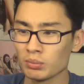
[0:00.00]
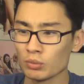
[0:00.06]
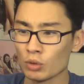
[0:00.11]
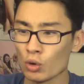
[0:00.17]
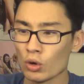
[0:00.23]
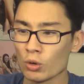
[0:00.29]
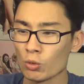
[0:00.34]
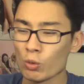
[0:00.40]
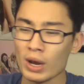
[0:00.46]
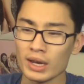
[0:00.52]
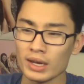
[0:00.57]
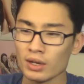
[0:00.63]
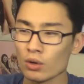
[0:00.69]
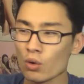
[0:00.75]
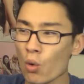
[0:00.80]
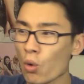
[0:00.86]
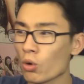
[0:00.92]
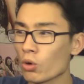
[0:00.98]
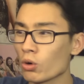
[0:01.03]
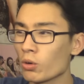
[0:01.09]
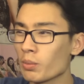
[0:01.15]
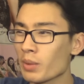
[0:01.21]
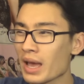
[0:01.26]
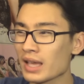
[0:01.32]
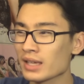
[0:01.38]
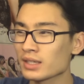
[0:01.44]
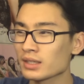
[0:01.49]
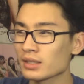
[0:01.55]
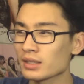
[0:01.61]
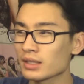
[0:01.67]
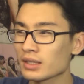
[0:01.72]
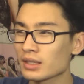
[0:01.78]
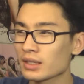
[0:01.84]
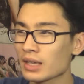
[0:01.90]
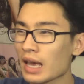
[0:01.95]
or red and coral
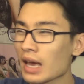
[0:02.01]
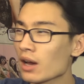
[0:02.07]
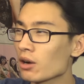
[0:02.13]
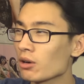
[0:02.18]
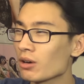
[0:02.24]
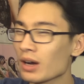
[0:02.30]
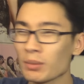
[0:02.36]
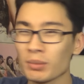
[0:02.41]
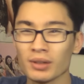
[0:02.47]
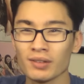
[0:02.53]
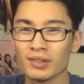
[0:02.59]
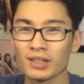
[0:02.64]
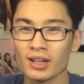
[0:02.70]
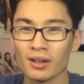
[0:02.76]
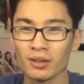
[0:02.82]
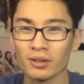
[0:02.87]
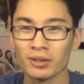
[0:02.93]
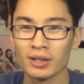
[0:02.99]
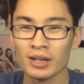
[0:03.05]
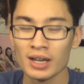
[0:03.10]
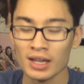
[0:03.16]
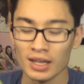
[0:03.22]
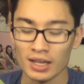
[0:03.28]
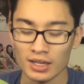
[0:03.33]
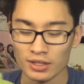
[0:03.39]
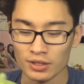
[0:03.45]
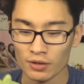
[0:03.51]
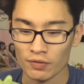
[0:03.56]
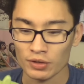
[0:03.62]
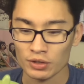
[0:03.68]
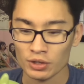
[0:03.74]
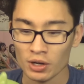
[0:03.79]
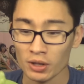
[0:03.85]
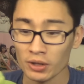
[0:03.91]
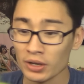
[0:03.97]
pastel, I believe the color is their
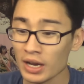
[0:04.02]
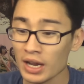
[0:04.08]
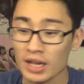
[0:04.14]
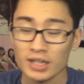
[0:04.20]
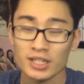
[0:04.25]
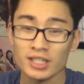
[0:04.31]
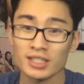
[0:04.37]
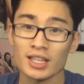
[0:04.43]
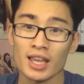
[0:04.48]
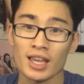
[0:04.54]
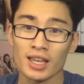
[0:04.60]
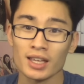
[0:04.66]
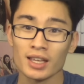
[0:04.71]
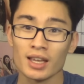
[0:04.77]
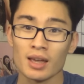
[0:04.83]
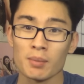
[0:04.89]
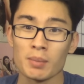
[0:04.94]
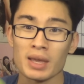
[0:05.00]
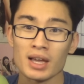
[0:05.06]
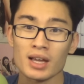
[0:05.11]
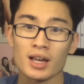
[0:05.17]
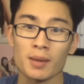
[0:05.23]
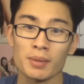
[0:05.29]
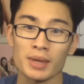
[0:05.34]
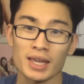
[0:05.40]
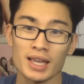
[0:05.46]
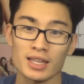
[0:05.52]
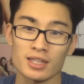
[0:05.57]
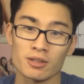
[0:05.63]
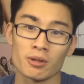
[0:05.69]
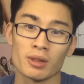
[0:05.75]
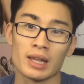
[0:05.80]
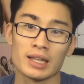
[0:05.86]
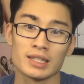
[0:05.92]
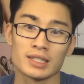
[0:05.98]
official color, just saying, make a cupcake as
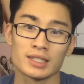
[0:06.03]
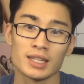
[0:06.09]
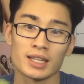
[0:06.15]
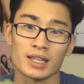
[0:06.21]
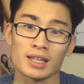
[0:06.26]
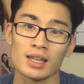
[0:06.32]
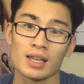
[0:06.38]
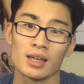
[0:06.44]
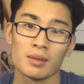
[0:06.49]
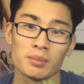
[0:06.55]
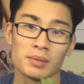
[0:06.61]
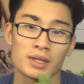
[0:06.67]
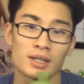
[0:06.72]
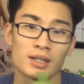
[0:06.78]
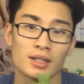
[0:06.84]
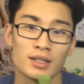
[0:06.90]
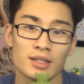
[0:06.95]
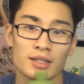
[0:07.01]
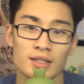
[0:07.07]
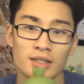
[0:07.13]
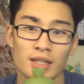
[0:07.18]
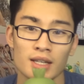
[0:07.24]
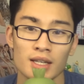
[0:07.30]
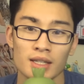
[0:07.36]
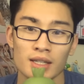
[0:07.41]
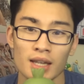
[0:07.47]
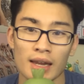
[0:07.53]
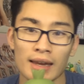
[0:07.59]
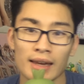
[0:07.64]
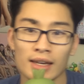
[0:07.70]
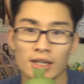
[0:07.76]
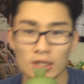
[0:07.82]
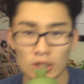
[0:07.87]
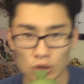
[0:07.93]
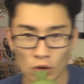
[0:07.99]
their light stick, because they
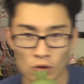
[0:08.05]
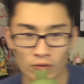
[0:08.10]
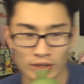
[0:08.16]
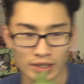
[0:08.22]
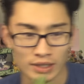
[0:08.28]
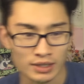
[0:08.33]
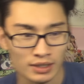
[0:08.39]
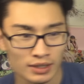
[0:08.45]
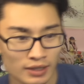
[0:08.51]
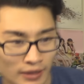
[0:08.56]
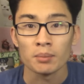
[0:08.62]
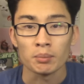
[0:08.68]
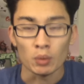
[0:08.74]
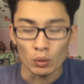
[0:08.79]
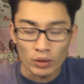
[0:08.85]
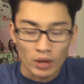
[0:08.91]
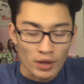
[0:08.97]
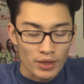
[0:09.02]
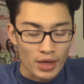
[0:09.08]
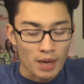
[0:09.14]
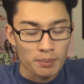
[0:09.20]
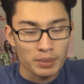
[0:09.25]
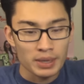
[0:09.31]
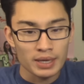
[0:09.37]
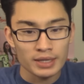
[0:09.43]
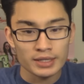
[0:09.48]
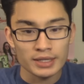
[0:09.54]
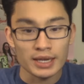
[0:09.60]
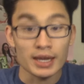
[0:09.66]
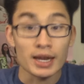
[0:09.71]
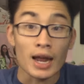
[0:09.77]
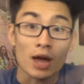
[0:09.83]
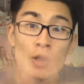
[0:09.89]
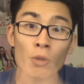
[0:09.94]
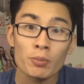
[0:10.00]
deserve it. But with all that being
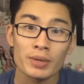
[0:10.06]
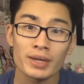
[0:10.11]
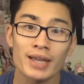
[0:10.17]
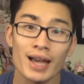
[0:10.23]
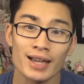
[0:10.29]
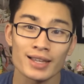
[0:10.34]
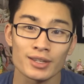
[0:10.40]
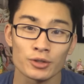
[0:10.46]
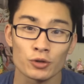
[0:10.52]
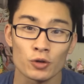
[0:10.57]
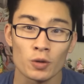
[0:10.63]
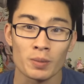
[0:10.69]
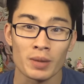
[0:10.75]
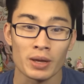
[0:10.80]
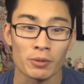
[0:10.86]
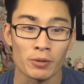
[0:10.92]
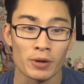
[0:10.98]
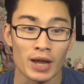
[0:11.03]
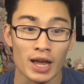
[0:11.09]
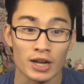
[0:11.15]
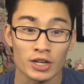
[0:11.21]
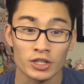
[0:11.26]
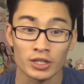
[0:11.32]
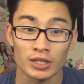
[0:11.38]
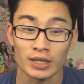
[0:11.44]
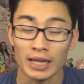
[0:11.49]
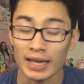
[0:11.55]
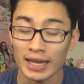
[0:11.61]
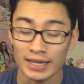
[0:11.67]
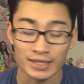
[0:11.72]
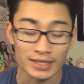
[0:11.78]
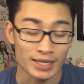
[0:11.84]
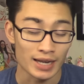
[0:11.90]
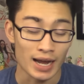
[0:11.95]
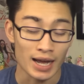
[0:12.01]
said, I hope you guys enjoyed my reaction. Like I
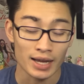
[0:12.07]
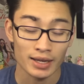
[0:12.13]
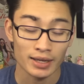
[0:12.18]
said,